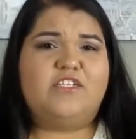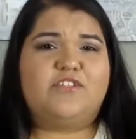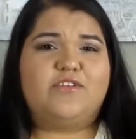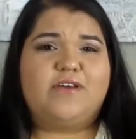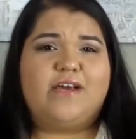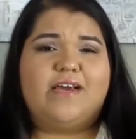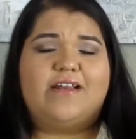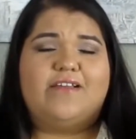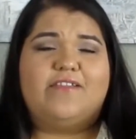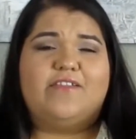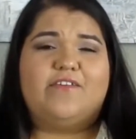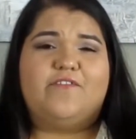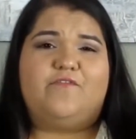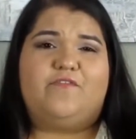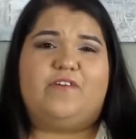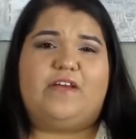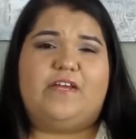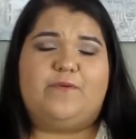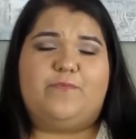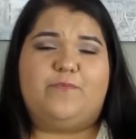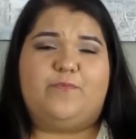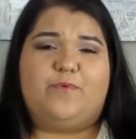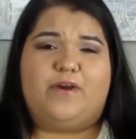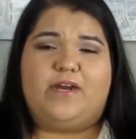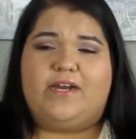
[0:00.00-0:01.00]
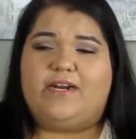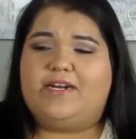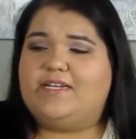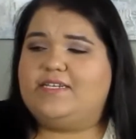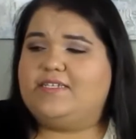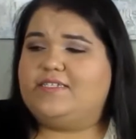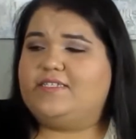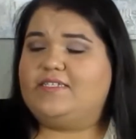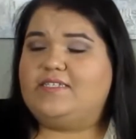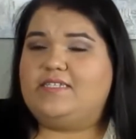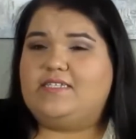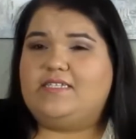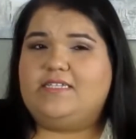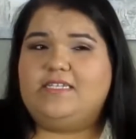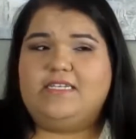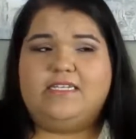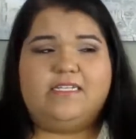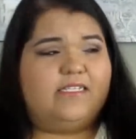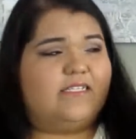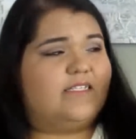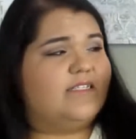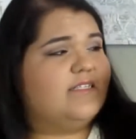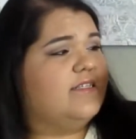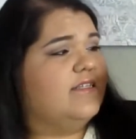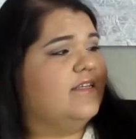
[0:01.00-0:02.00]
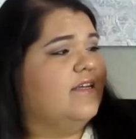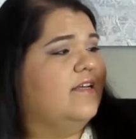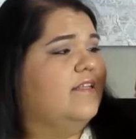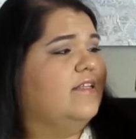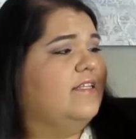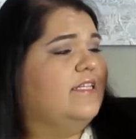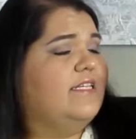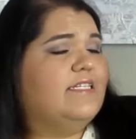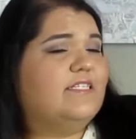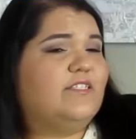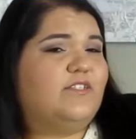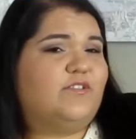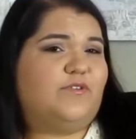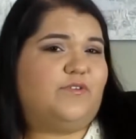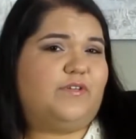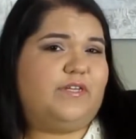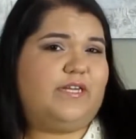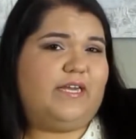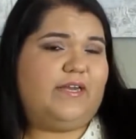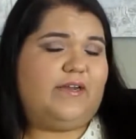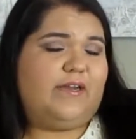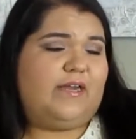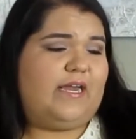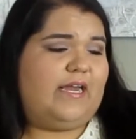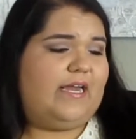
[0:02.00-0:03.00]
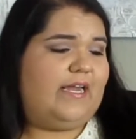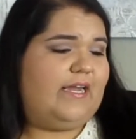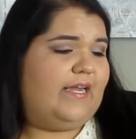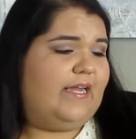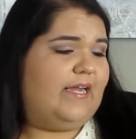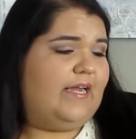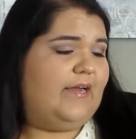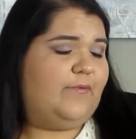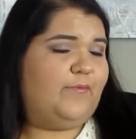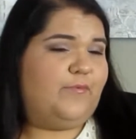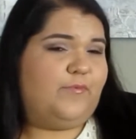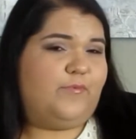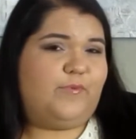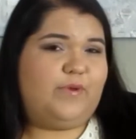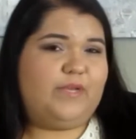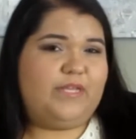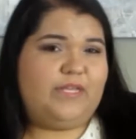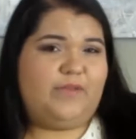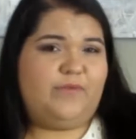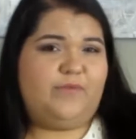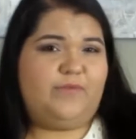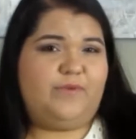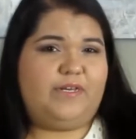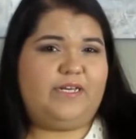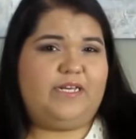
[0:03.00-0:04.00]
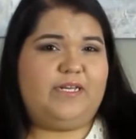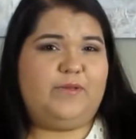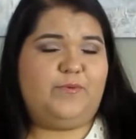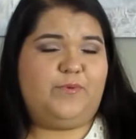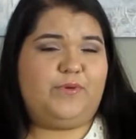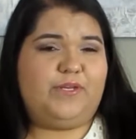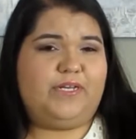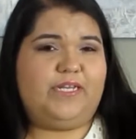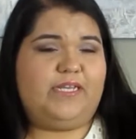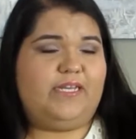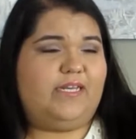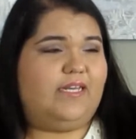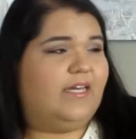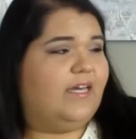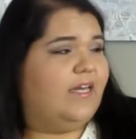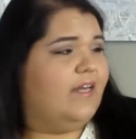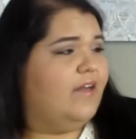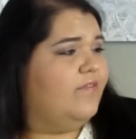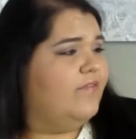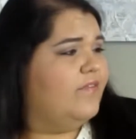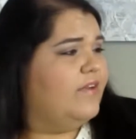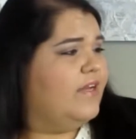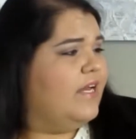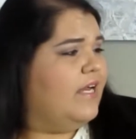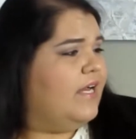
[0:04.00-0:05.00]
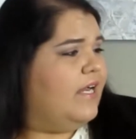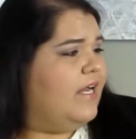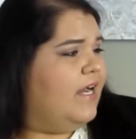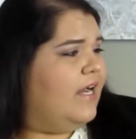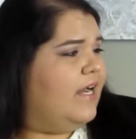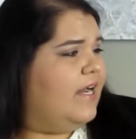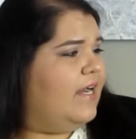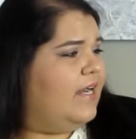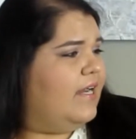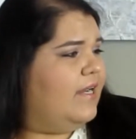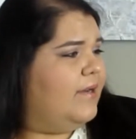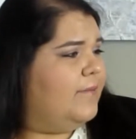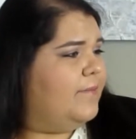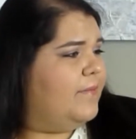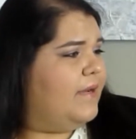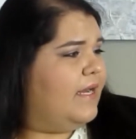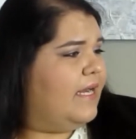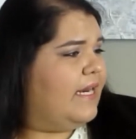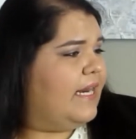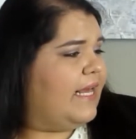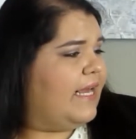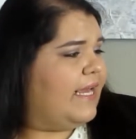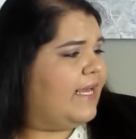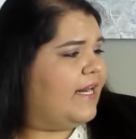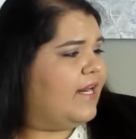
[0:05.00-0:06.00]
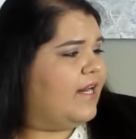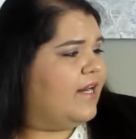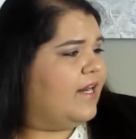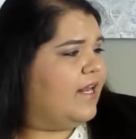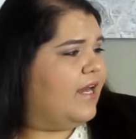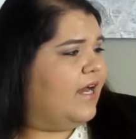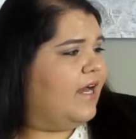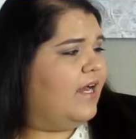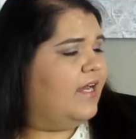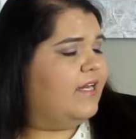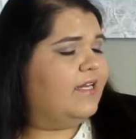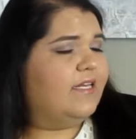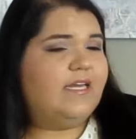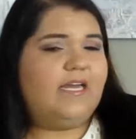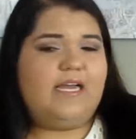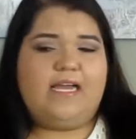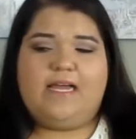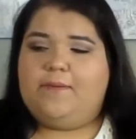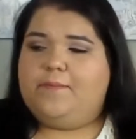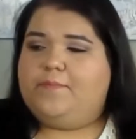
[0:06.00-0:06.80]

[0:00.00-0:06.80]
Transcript: So out of the five products, these these three I really, really, really love. Um, I like it a lot.